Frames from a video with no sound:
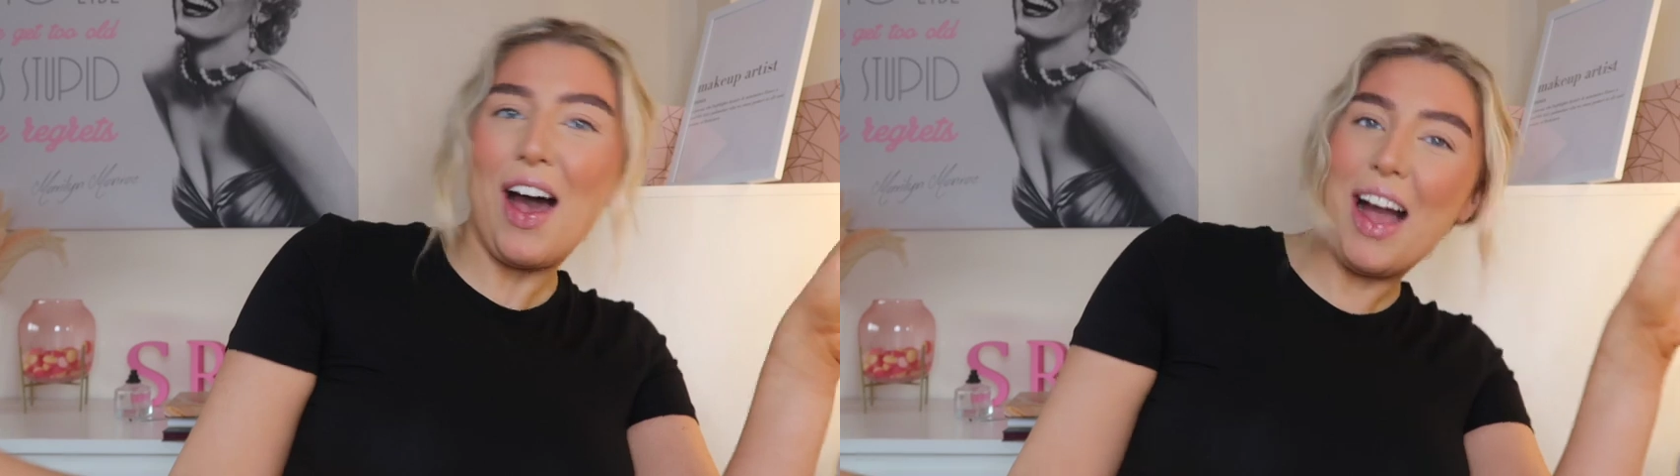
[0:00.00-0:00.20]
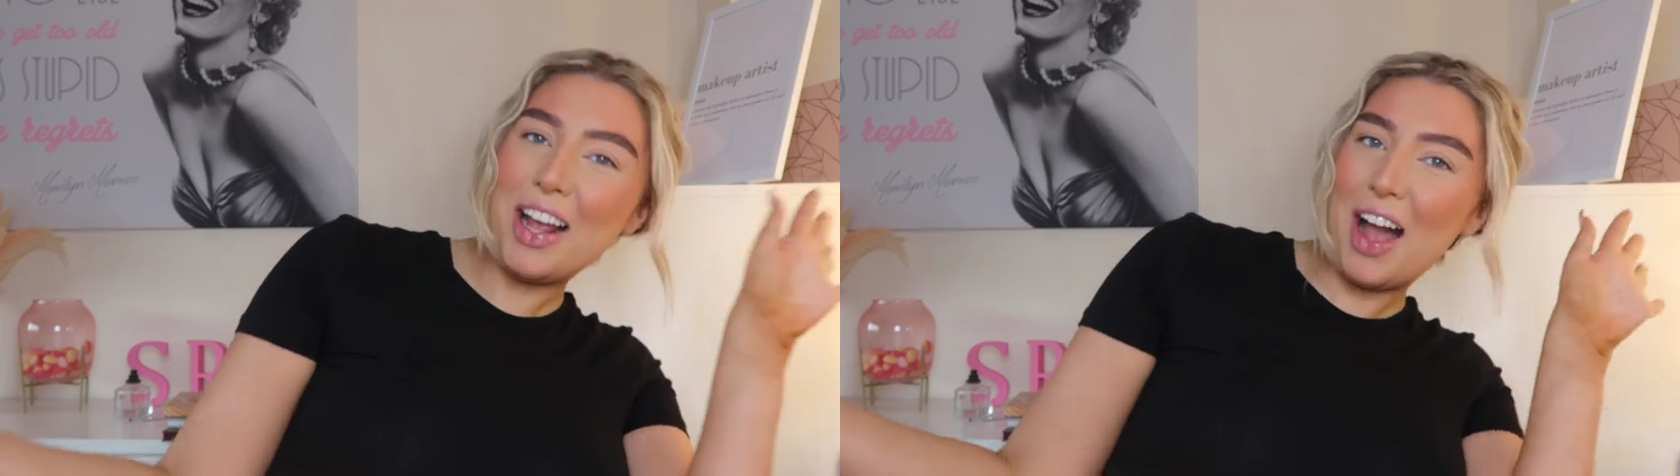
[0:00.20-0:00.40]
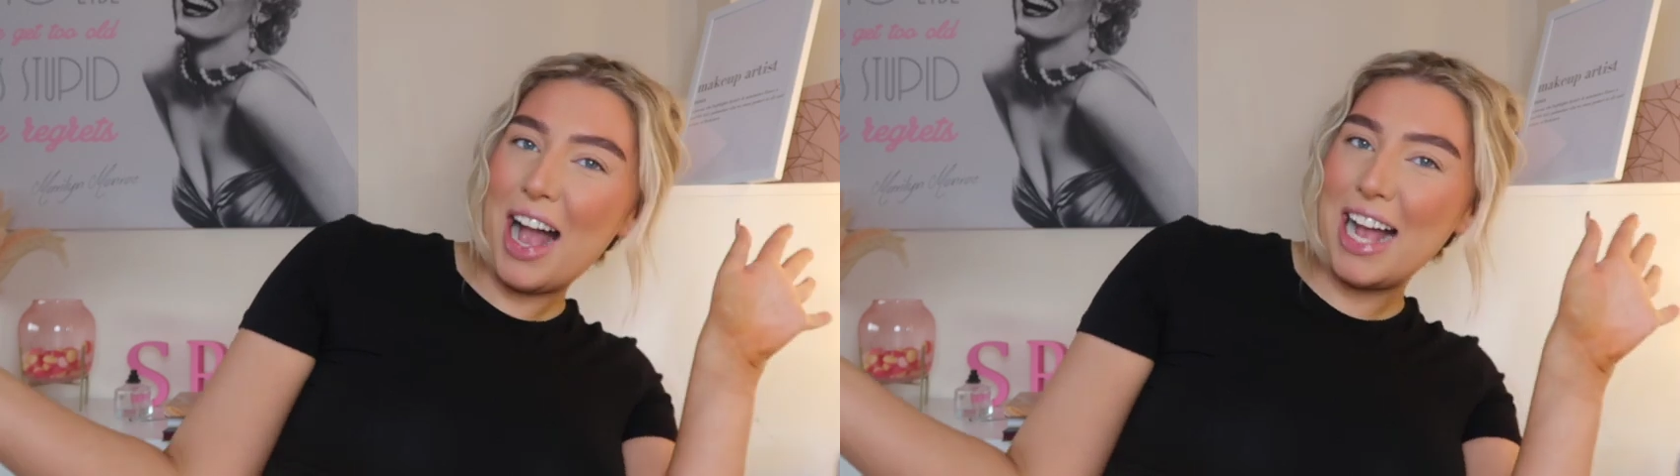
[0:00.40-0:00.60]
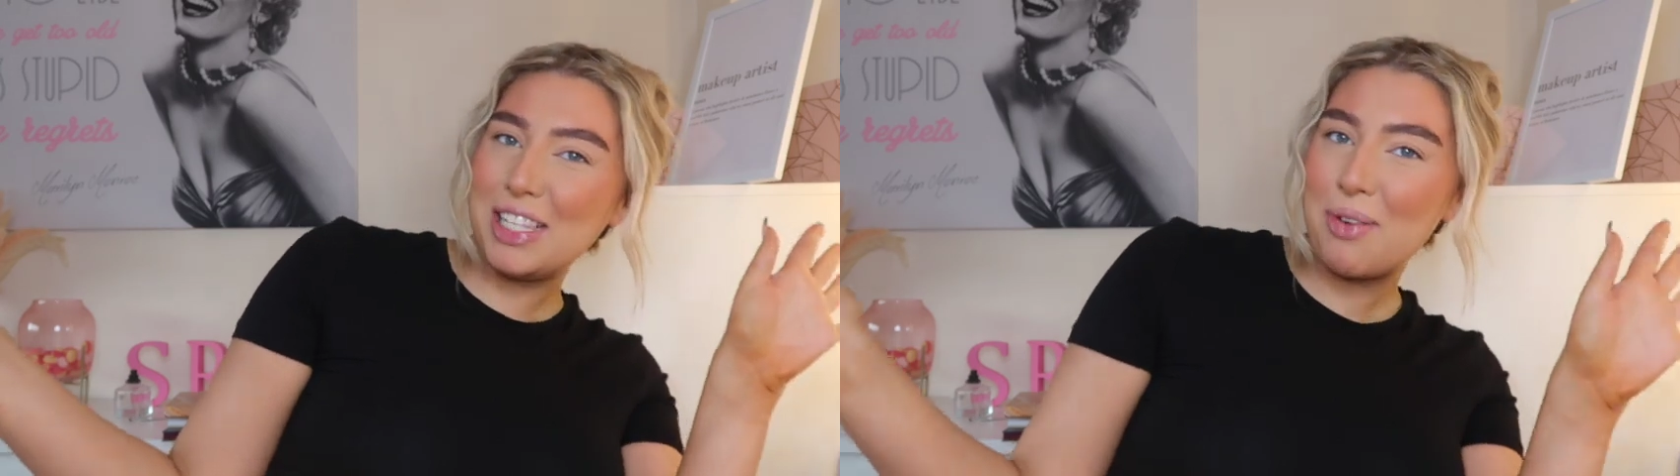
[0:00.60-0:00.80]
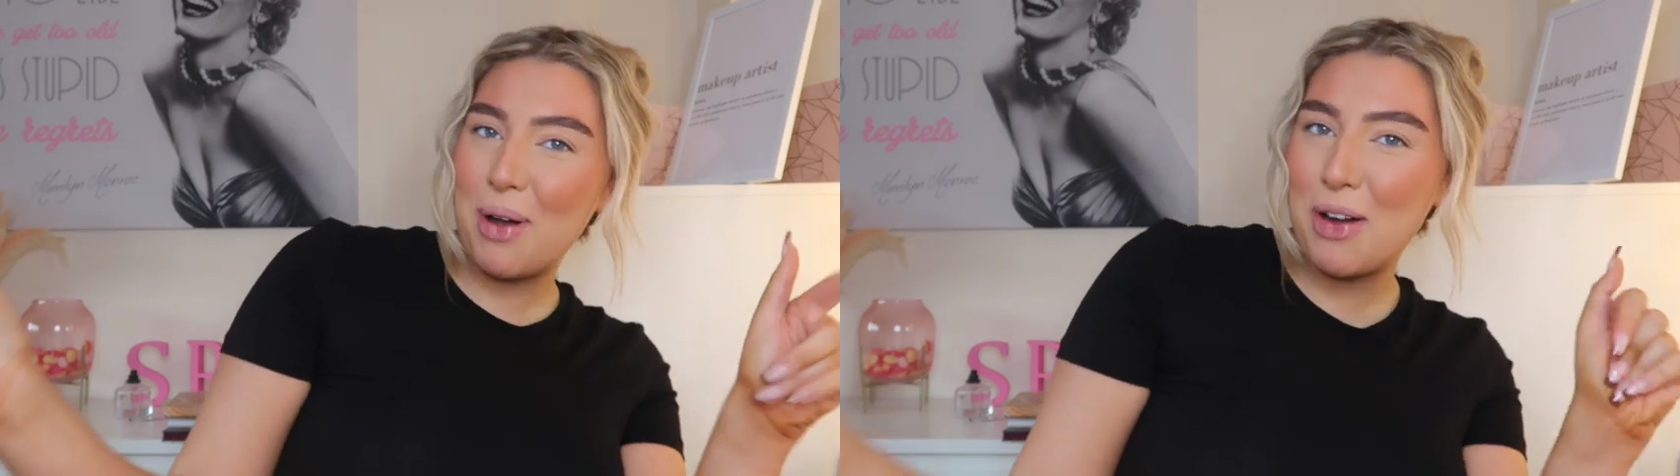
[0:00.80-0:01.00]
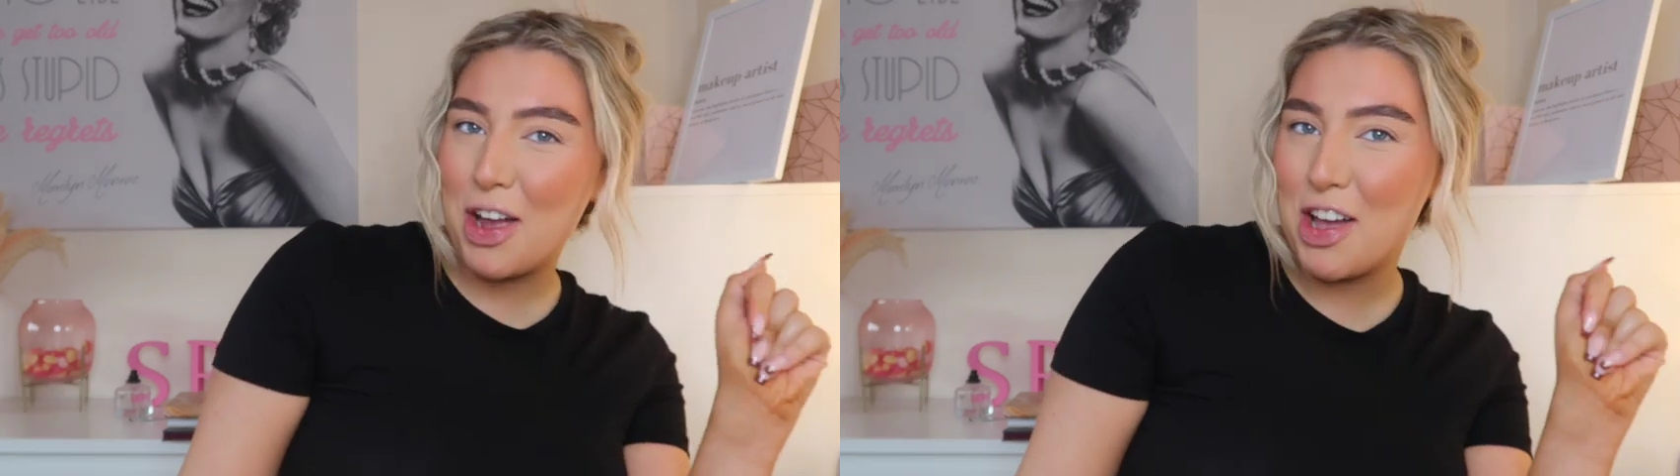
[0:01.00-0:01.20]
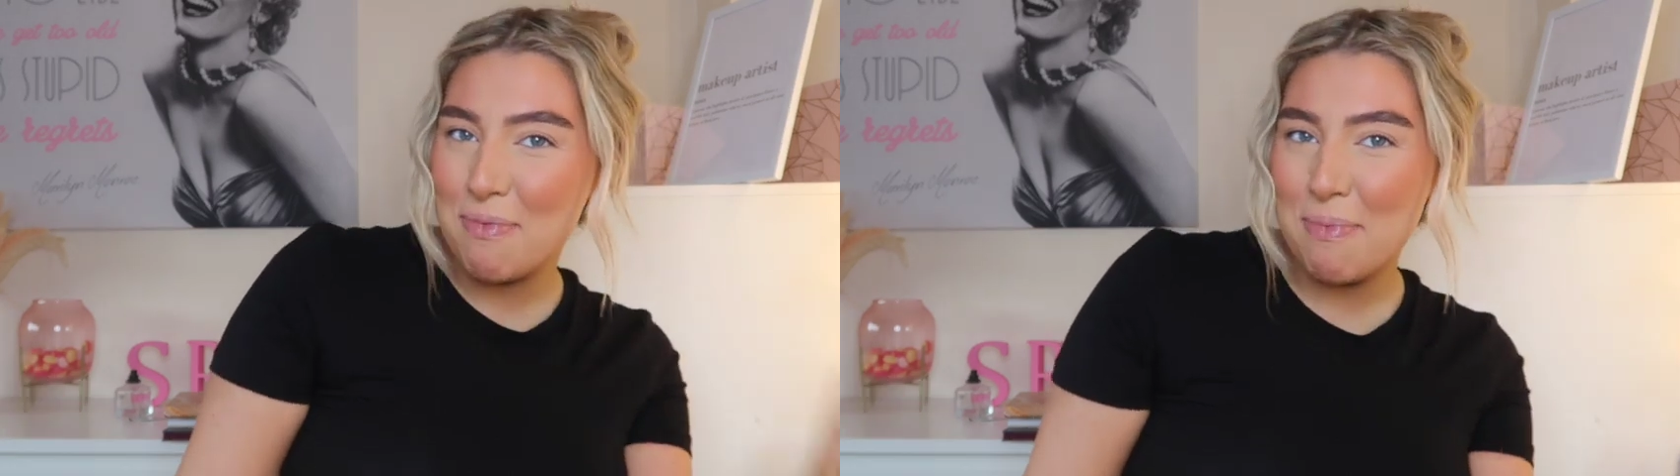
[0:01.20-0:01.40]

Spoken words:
Hi guys, welcome